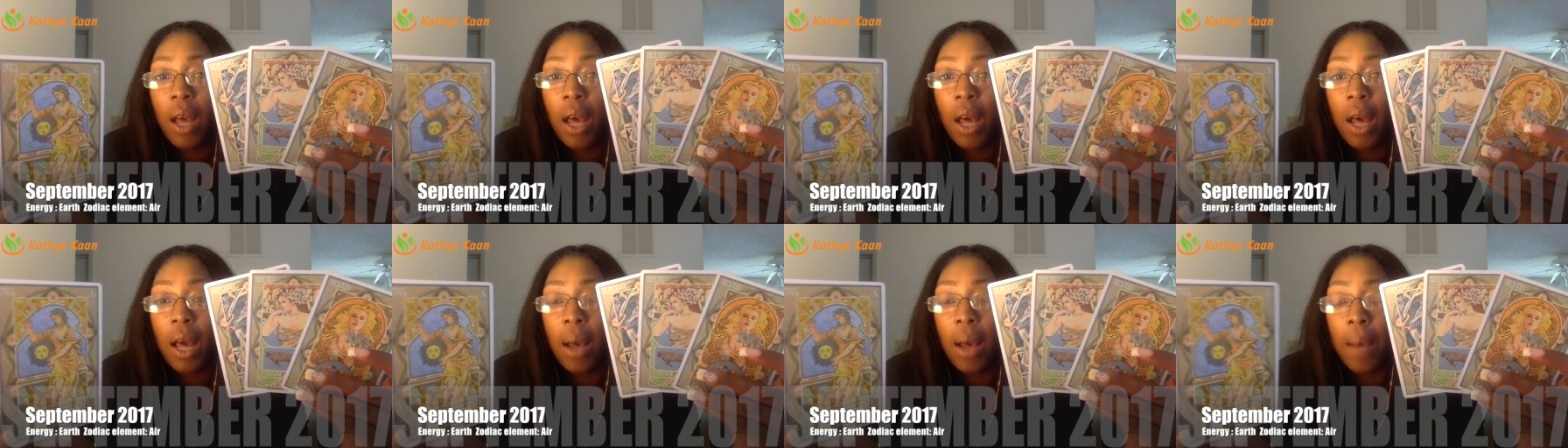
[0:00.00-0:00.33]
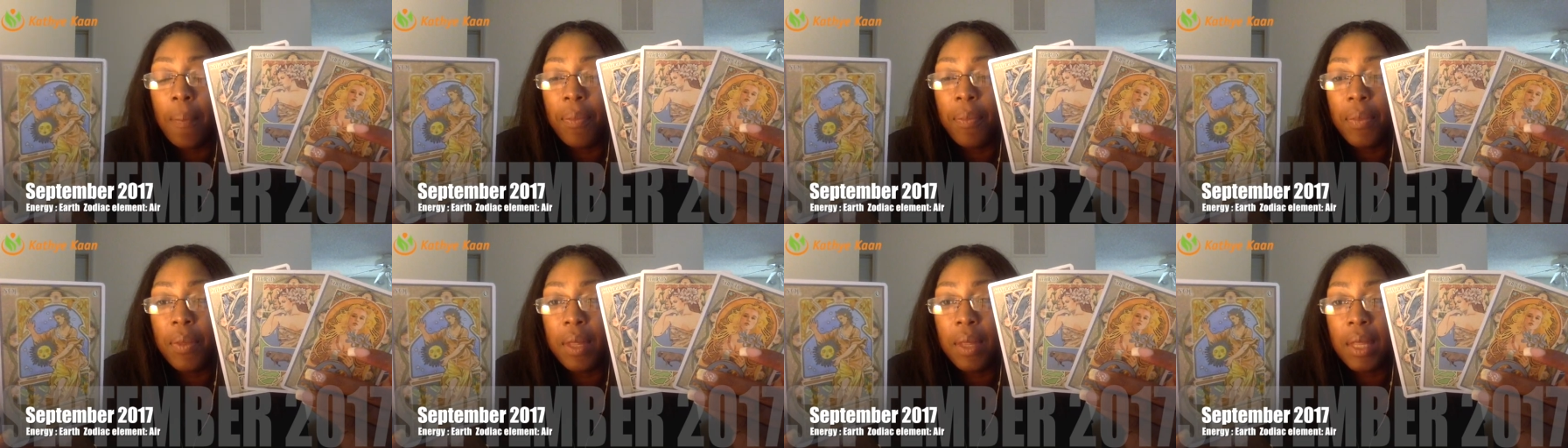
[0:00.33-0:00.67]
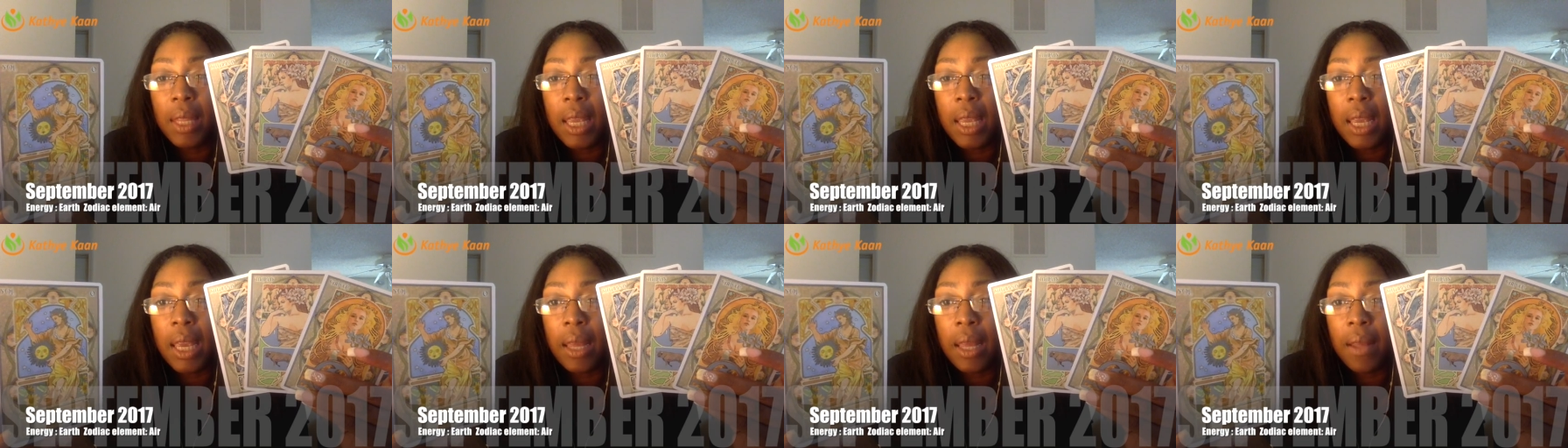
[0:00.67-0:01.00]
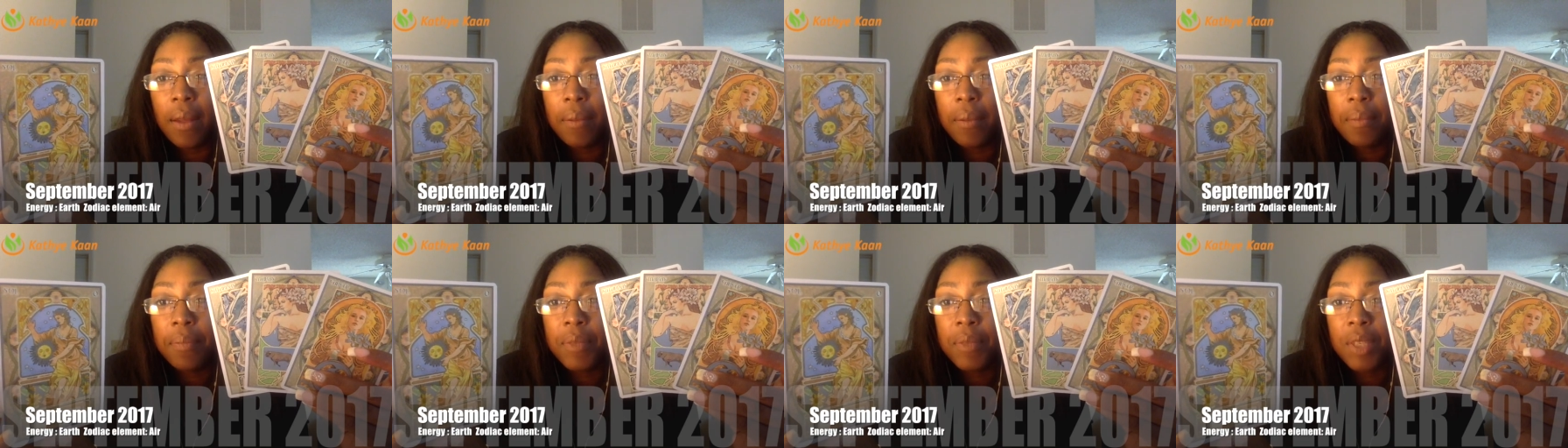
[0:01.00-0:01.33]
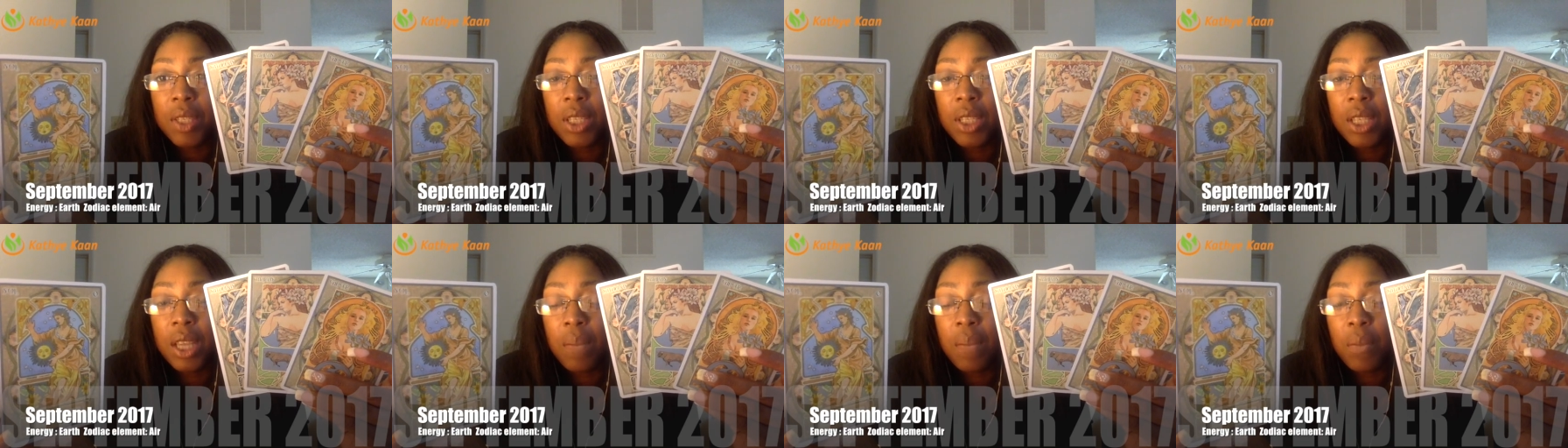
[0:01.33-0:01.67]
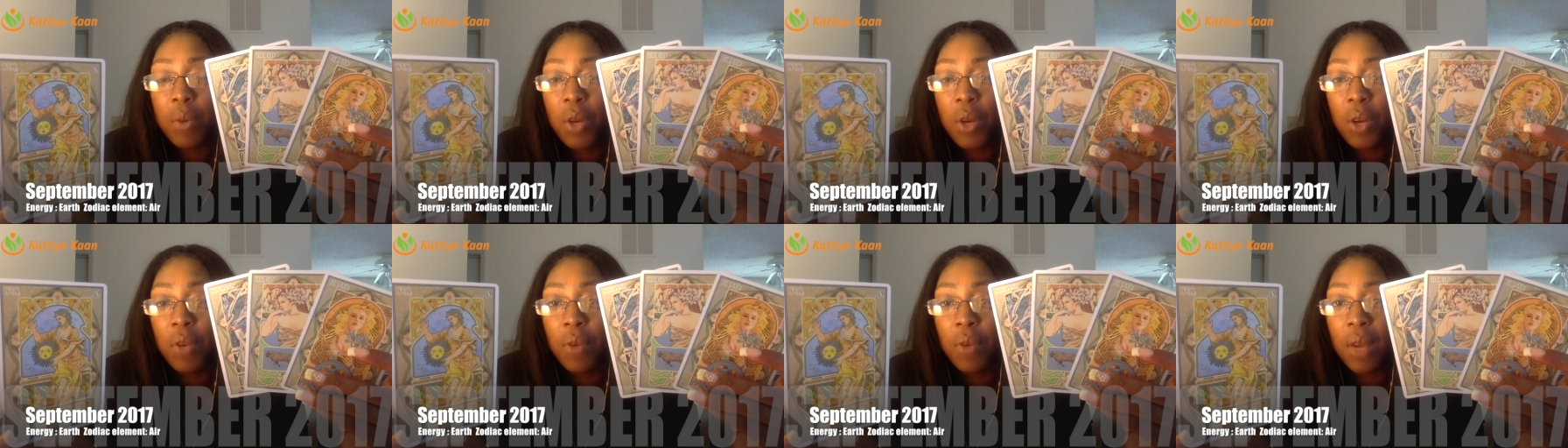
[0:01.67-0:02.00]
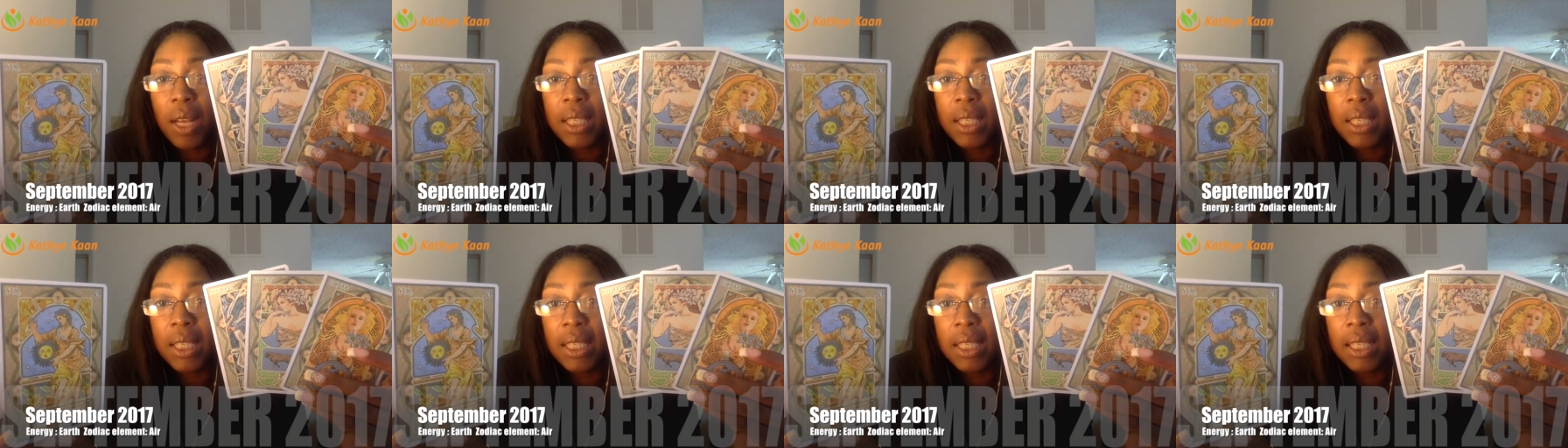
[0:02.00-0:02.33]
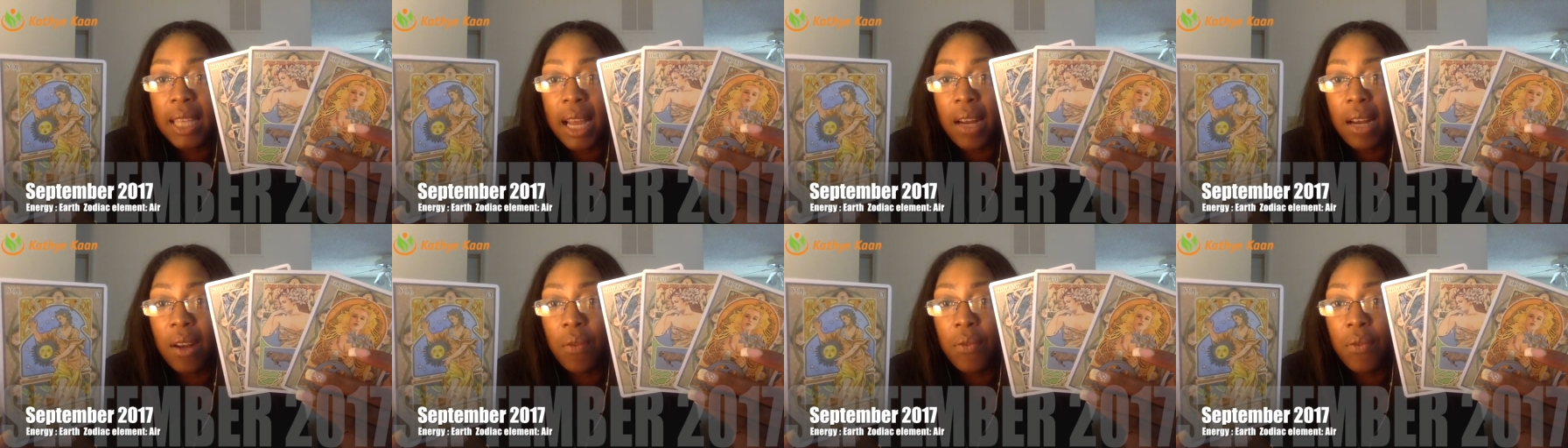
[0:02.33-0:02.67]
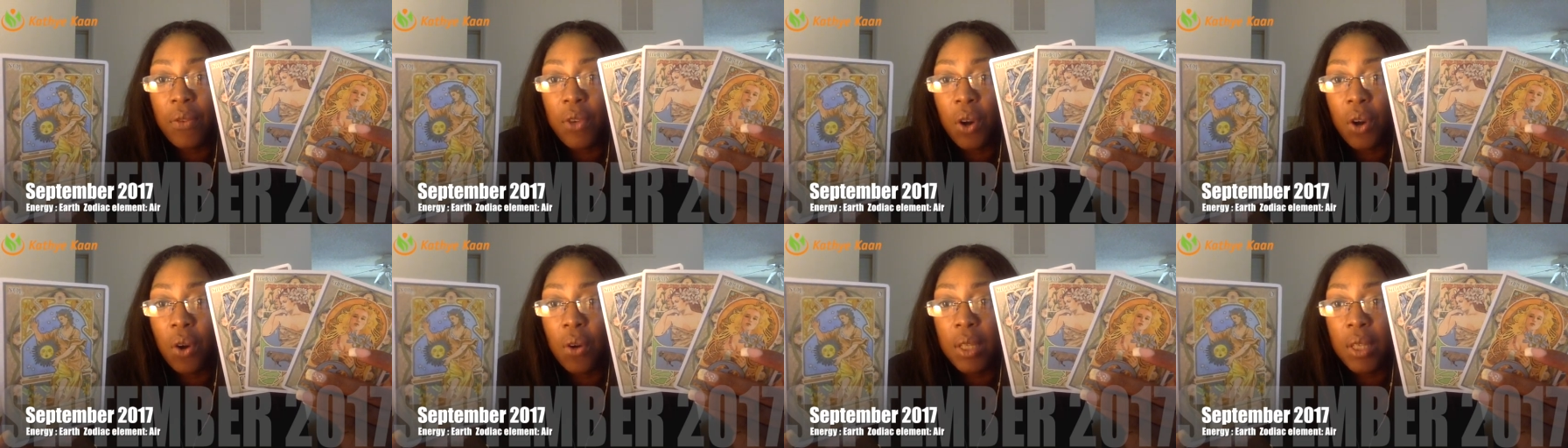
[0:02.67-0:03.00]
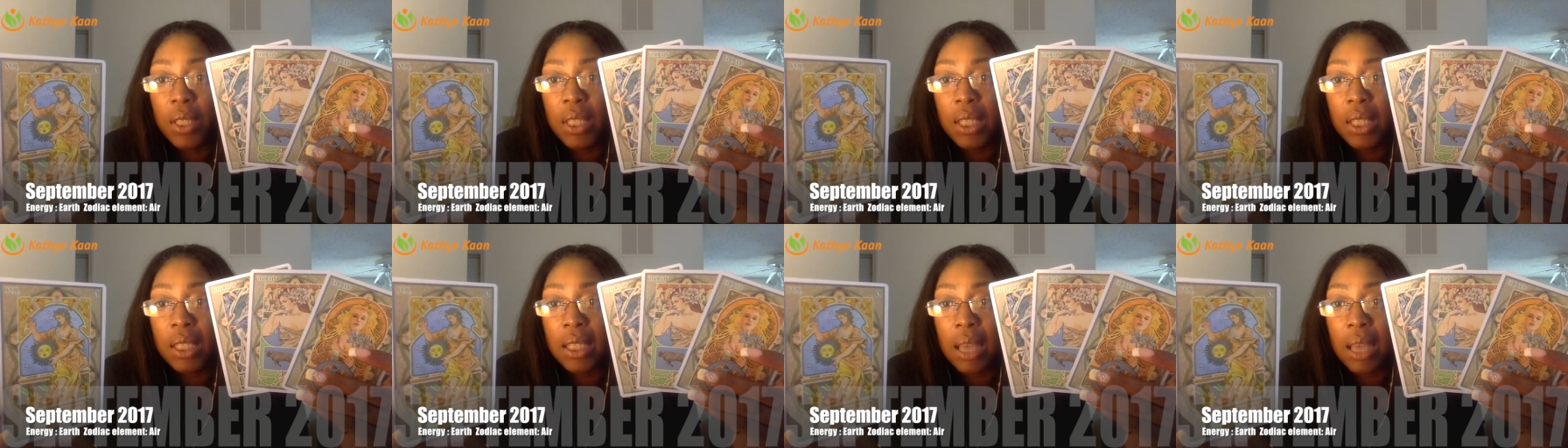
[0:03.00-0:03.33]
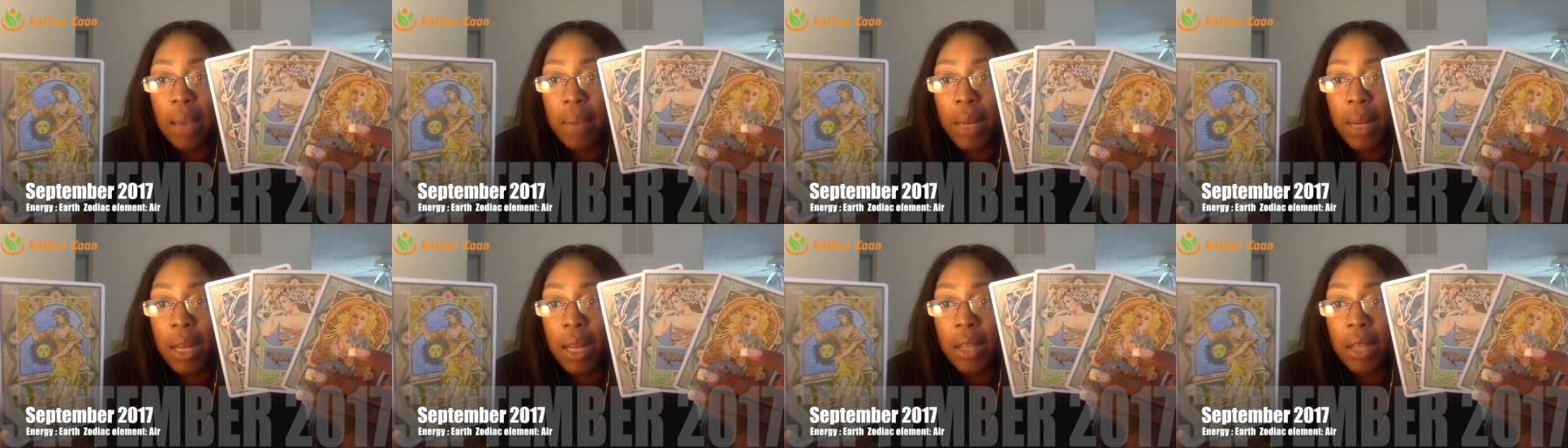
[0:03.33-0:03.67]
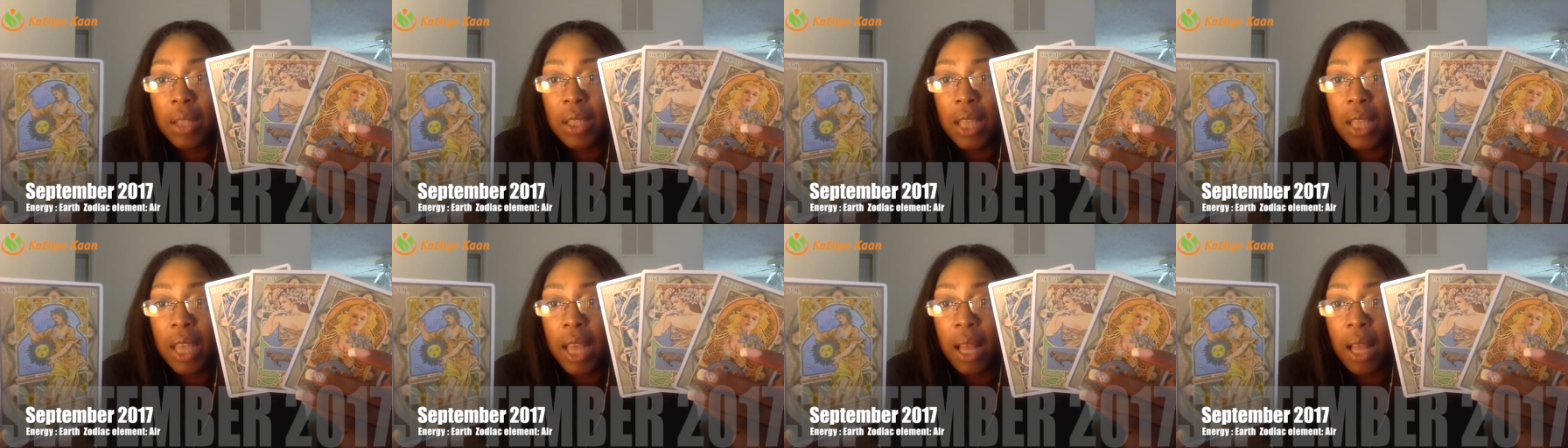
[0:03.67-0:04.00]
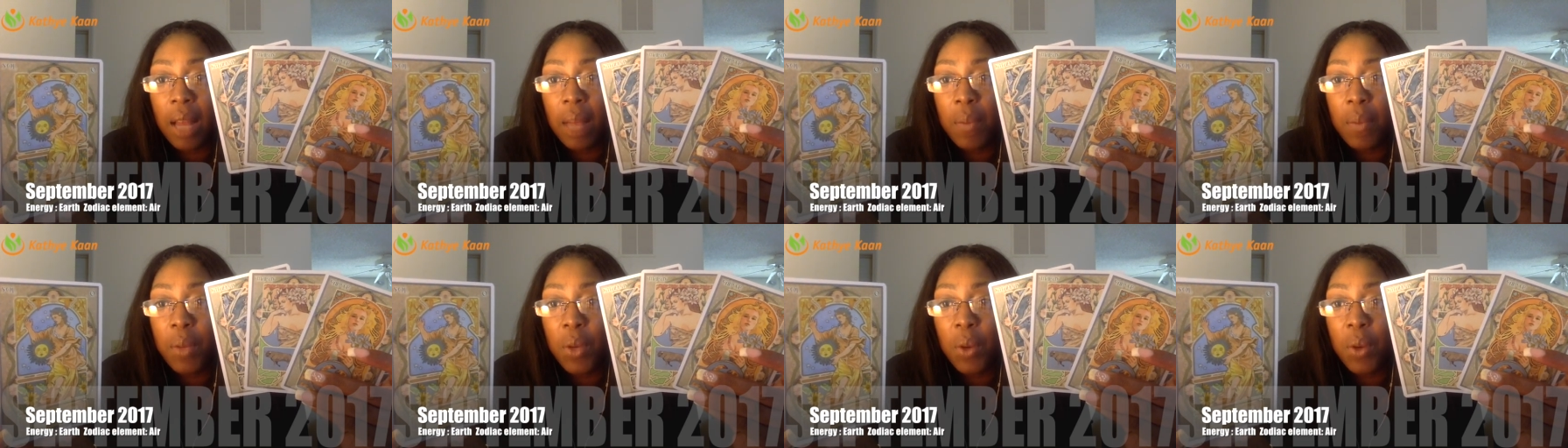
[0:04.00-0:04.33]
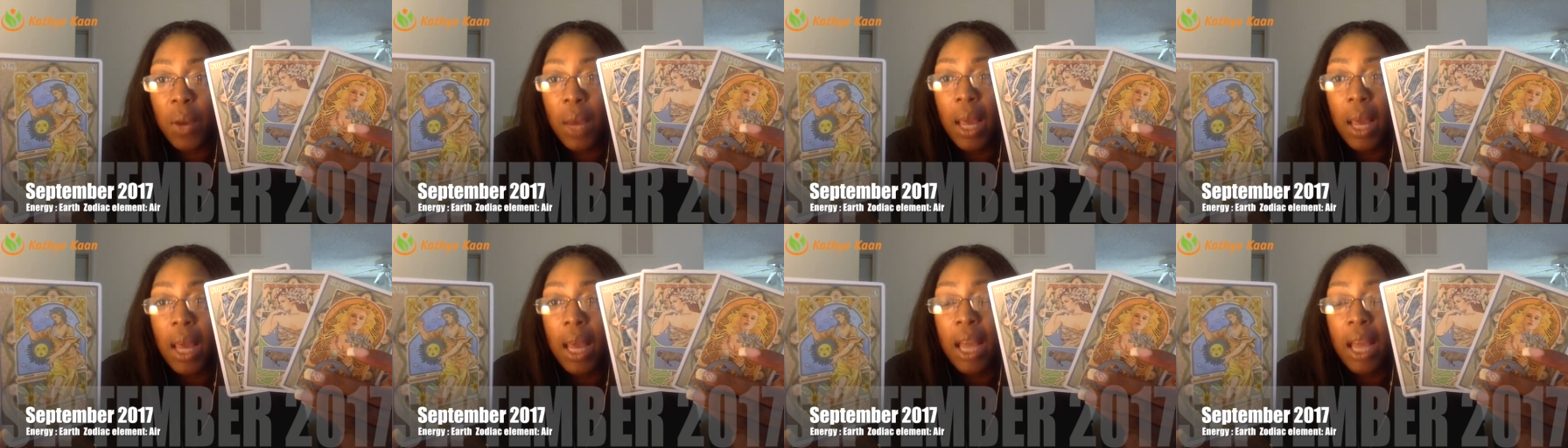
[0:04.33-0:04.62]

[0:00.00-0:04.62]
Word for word: the Sun, moon, and rising sign of Taurus is coming in to help you,